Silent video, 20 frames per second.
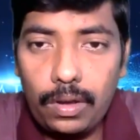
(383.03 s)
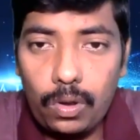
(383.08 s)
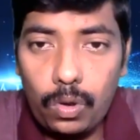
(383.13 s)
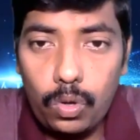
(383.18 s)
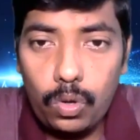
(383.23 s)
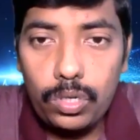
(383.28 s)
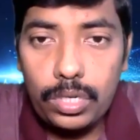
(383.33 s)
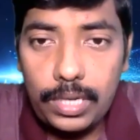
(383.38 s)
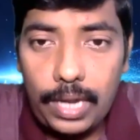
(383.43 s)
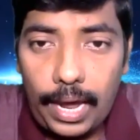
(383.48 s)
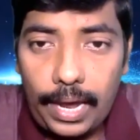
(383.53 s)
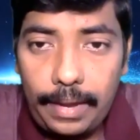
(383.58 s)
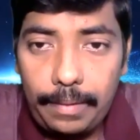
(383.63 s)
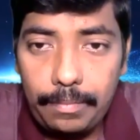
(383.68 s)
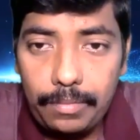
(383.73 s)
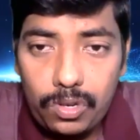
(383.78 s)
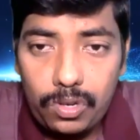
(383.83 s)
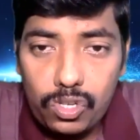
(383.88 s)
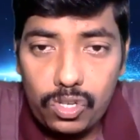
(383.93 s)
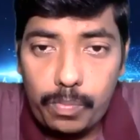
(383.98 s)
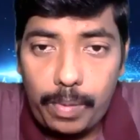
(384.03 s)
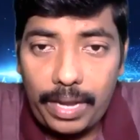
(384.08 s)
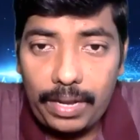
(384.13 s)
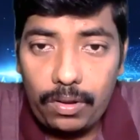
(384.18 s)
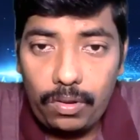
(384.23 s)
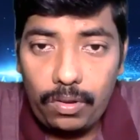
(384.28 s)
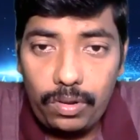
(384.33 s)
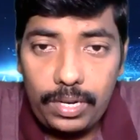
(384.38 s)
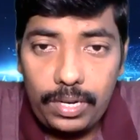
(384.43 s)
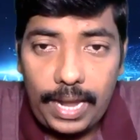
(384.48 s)
good time, to spend
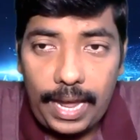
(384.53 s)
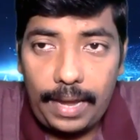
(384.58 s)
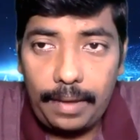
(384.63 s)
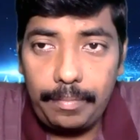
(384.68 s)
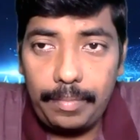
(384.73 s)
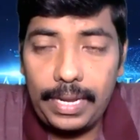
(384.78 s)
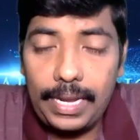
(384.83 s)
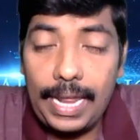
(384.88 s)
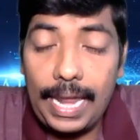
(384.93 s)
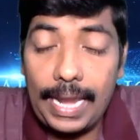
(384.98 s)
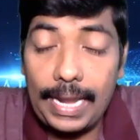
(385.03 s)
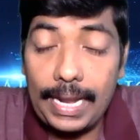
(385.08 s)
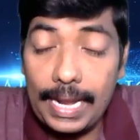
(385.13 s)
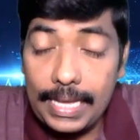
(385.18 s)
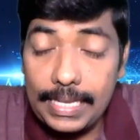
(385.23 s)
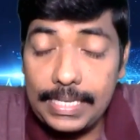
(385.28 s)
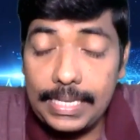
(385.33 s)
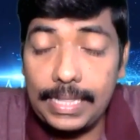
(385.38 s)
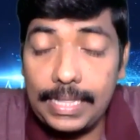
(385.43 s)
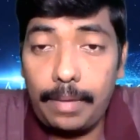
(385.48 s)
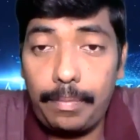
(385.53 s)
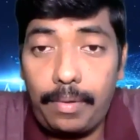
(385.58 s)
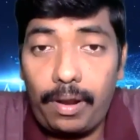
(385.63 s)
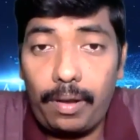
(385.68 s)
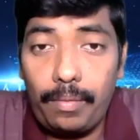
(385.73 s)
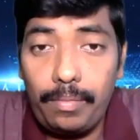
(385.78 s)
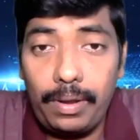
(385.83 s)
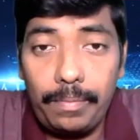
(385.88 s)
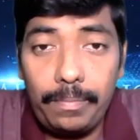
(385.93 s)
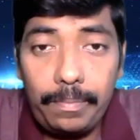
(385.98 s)
good time in analyzing the
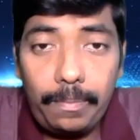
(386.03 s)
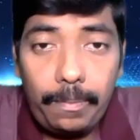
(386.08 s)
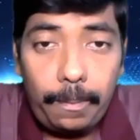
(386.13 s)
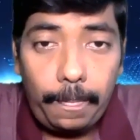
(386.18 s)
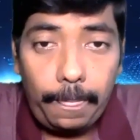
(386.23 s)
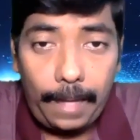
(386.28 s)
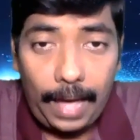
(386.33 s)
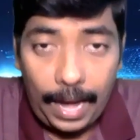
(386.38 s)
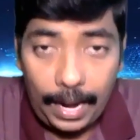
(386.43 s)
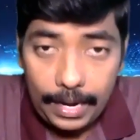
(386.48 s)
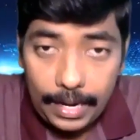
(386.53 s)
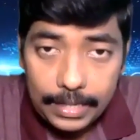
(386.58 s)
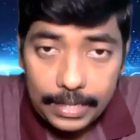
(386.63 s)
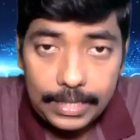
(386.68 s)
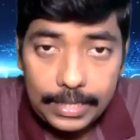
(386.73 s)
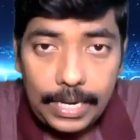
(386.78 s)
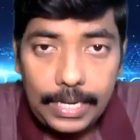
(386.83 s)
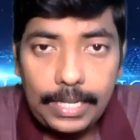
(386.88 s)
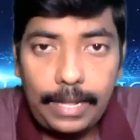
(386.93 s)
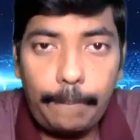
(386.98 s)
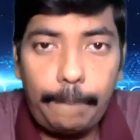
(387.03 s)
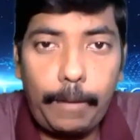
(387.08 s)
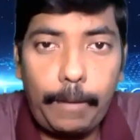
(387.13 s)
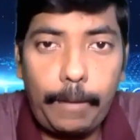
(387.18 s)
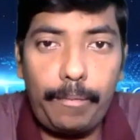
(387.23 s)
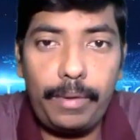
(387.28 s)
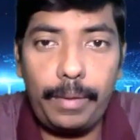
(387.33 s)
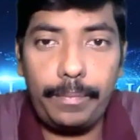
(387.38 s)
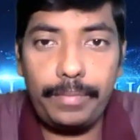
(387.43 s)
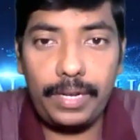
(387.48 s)
problem, understand the
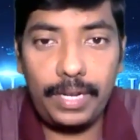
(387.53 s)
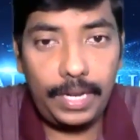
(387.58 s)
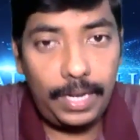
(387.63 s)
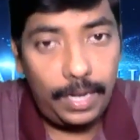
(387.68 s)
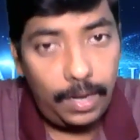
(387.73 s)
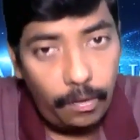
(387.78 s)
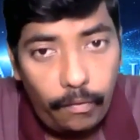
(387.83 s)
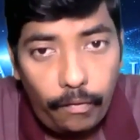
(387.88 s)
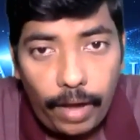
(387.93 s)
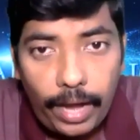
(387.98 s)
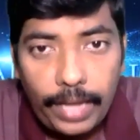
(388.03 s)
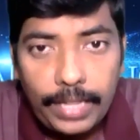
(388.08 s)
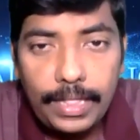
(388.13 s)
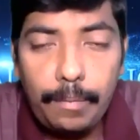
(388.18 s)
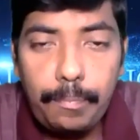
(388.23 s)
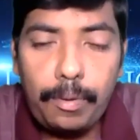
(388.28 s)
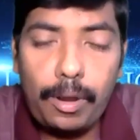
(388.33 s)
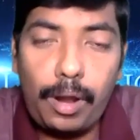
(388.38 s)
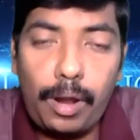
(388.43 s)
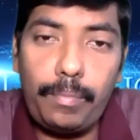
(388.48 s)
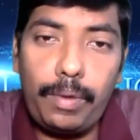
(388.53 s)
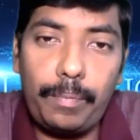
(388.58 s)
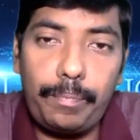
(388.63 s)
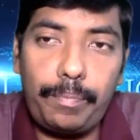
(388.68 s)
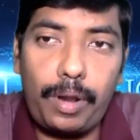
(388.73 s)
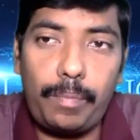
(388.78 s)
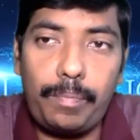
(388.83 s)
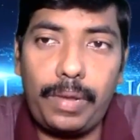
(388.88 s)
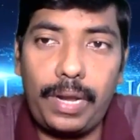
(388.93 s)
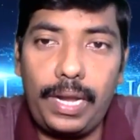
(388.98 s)
problem, define the problem
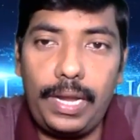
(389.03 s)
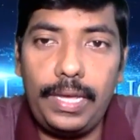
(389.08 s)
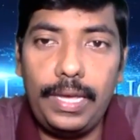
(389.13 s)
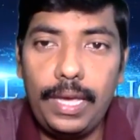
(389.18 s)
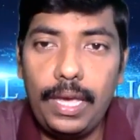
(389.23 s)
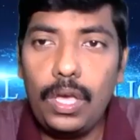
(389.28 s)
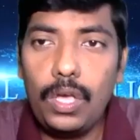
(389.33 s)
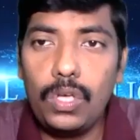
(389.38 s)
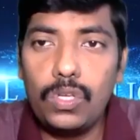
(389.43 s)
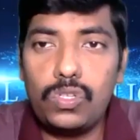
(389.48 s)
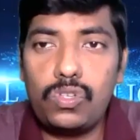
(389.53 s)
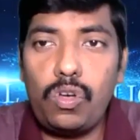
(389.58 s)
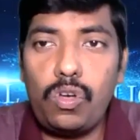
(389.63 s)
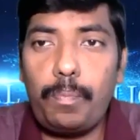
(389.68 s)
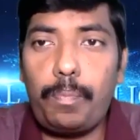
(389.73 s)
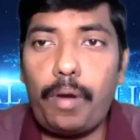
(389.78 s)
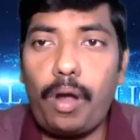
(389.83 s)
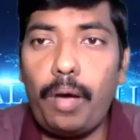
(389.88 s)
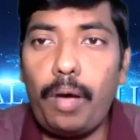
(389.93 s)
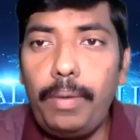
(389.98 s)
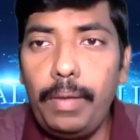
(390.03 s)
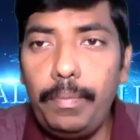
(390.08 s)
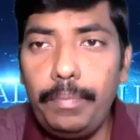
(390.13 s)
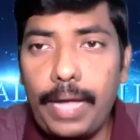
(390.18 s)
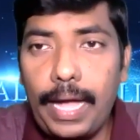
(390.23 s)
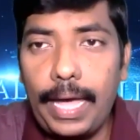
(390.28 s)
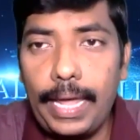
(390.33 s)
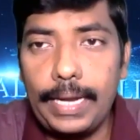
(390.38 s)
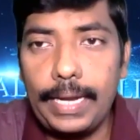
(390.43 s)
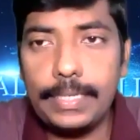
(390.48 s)
properly. So, problem
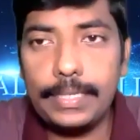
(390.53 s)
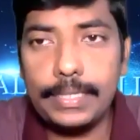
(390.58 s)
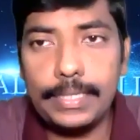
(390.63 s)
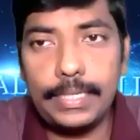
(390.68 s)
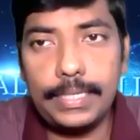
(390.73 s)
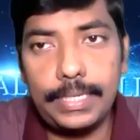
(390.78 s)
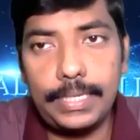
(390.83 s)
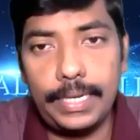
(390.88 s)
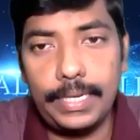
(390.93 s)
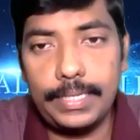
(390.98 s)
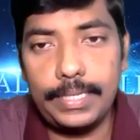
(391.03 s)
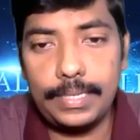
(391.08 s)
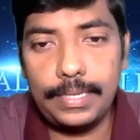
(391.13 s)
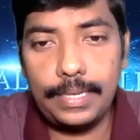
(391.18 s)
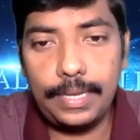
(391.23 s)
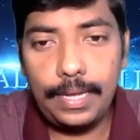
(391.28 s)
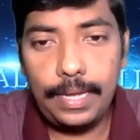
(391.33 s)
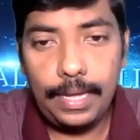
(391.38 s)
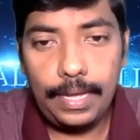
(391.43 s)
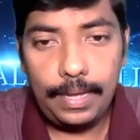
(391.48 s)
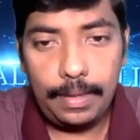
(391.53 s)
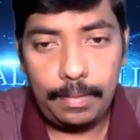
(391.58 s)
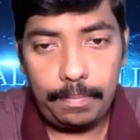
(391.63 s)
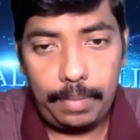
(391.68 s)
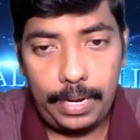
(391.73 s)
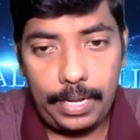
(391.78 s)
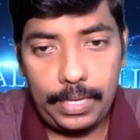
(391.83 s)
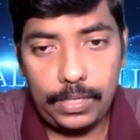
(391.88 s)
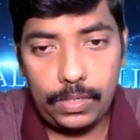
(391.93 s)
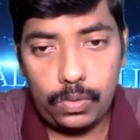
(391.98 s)
characteristics
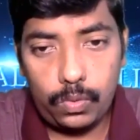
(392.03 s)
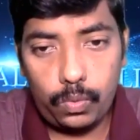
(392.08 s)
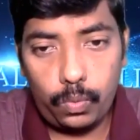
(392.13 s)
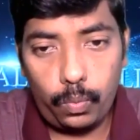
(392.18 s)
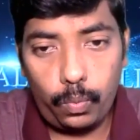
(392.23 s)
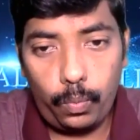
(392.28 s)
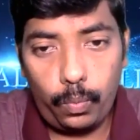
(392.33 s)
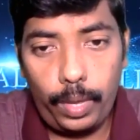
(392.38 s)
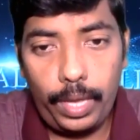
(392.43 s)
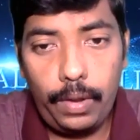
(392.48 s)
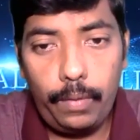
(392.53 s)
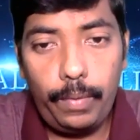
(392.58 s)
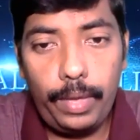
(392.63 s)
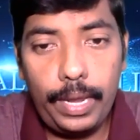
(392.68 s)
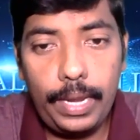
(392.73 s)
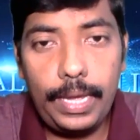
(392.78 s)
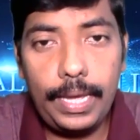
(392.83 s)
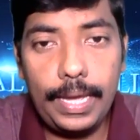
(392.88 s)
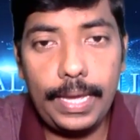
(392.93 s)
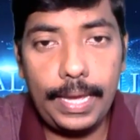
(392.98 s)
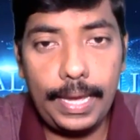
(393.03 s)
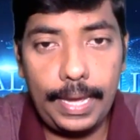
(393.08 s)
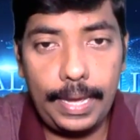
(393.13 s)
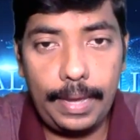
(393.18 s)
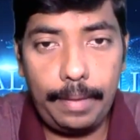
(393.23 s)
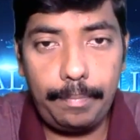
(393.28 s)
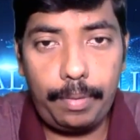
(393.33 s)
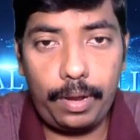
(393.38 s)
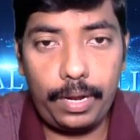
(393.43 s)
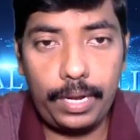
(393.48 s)
plays very, very
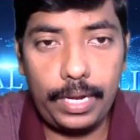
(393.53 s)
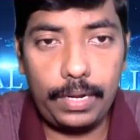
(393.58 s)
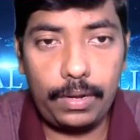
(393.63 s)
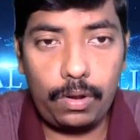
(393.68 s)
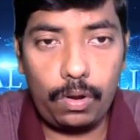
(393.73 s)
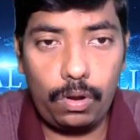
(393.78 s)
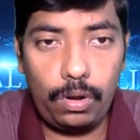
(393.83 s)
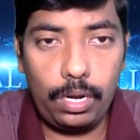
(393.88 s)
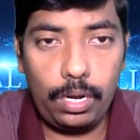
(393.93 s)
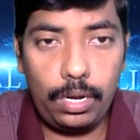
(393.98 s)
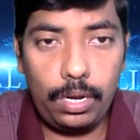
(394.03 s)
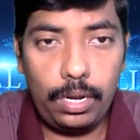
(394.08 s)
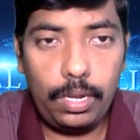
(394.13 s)
important role.